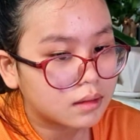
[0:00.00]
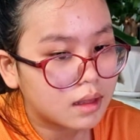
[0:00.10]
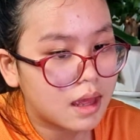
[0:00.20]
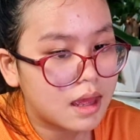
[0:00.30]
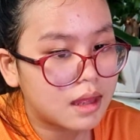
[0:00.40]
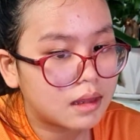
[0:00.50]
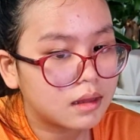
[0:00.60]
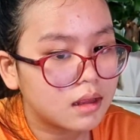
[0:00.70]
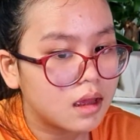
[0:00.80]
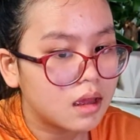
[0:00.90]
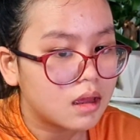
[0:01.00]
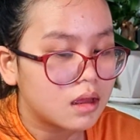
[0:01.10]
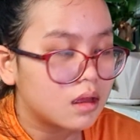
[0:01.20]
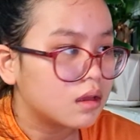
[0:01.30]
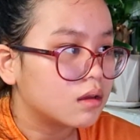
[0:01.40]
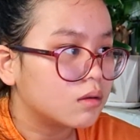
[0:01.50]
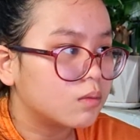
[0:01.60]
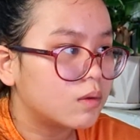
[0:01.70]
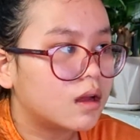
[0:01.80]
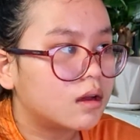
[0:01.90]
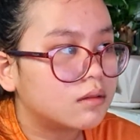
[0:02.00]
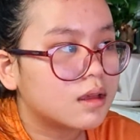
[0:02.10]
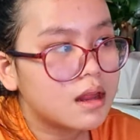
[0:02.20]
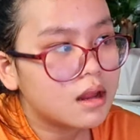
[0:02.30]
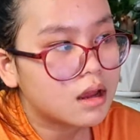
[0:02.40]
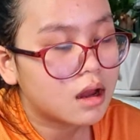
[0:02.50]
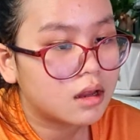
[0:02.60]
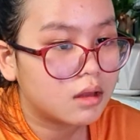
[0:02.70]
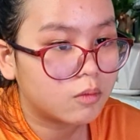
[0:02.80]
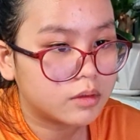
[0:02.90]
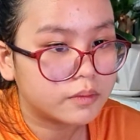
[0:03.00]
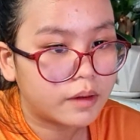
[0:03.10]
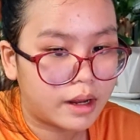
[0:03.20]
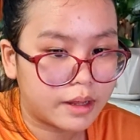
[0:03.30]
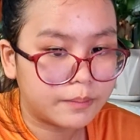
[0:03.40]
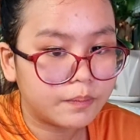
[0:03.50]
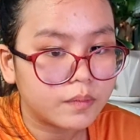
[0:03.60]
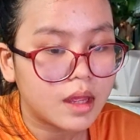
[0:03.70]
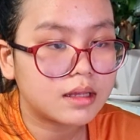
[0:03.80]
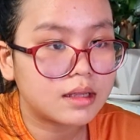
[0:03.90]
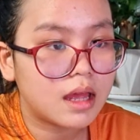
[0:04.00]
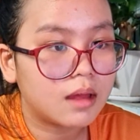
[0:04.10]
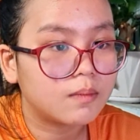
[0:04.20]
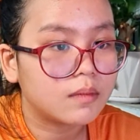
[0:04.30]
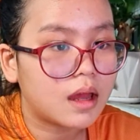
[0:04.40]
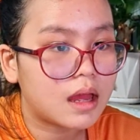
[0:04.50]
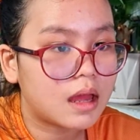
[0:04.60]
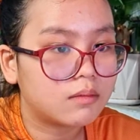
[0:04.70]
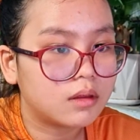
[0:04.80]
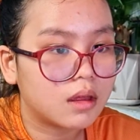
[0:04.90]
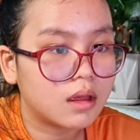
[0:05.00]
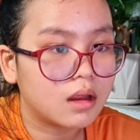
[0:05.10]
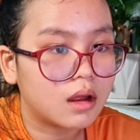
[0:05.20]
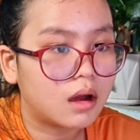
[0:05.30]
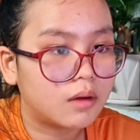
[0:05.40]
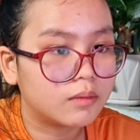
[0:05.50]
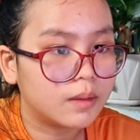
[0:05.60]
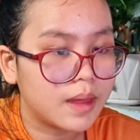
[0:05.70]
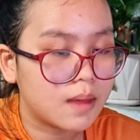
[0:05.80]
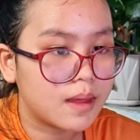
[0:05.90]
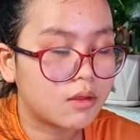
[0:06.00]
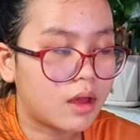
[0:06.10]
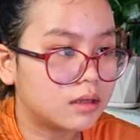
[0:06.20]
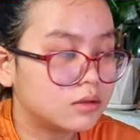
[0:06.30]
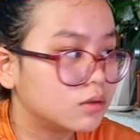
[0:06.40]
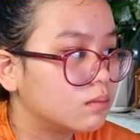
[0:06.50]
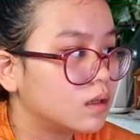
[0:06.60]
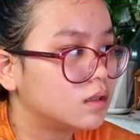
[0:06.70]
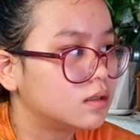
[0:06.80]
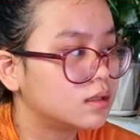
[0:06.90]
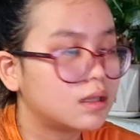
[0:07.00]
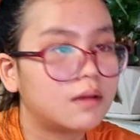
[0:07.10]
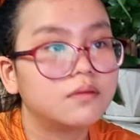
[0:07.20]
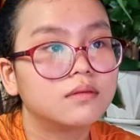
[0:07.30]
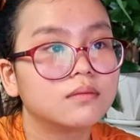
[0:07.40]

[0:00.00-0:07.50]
And, well, the kindergarten was fine, except I had to hear of the baby tantrum and stuff.